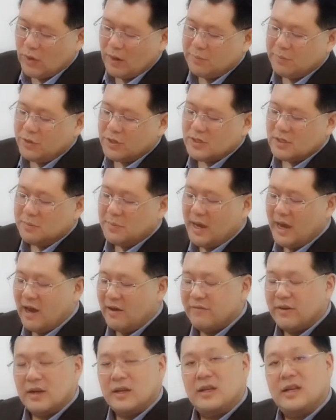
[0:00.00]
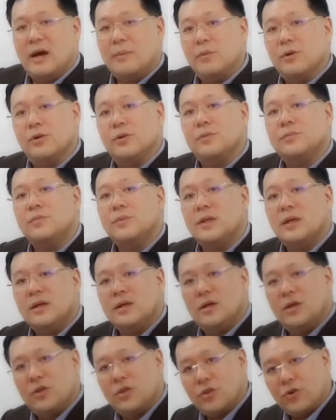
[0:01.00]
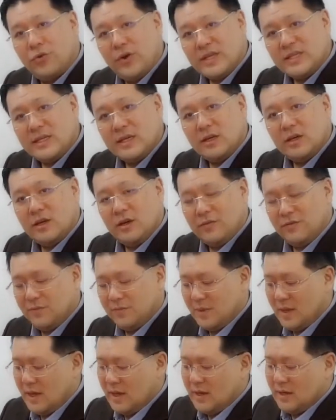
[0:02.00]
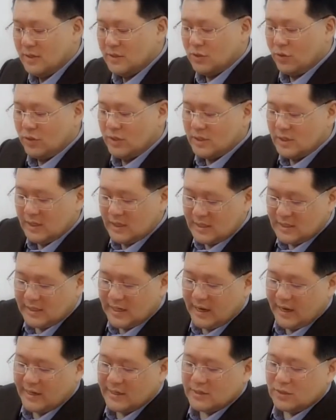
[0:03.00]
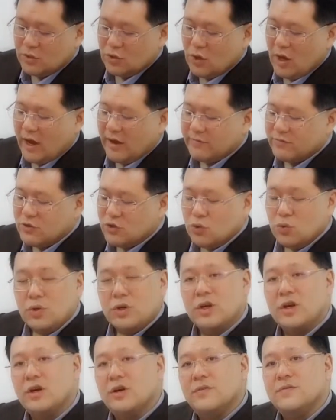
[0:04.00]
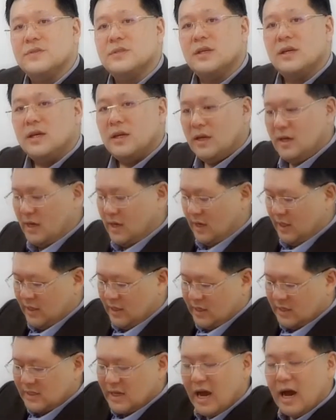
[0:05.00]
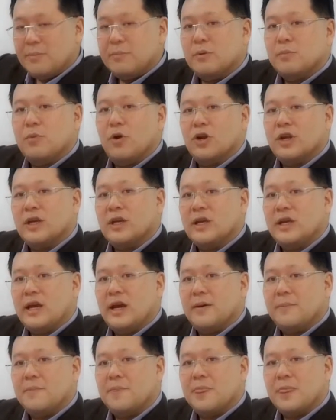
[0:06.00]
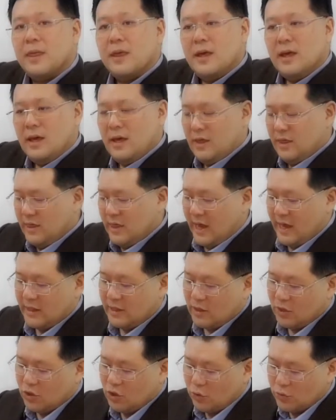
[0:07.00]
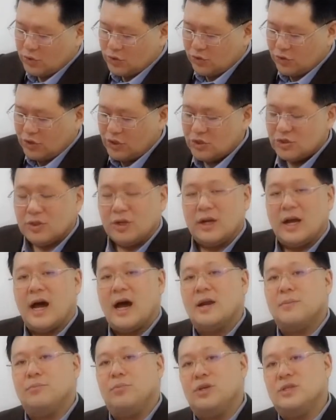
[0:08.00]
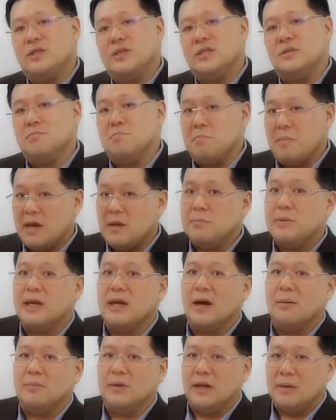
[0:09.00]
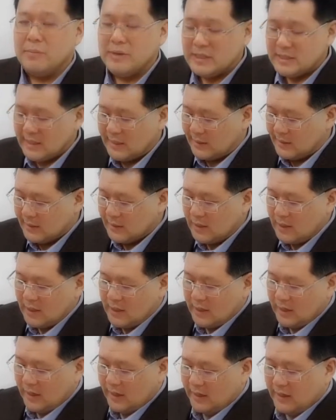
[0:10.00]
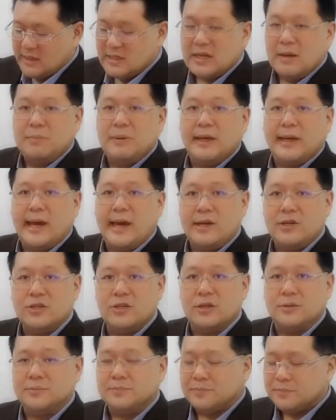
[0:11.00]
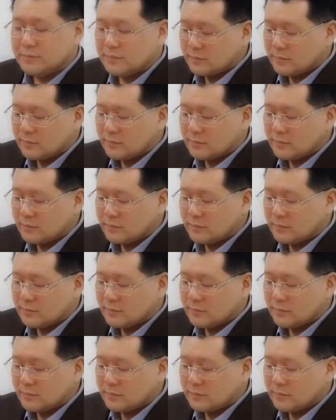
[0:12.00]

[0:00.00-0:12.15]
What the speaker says: where a person may have a double thoracic curve. So in this case, you have 2 curves in this upper body here. Then those traditional hard braces may become limited in its application,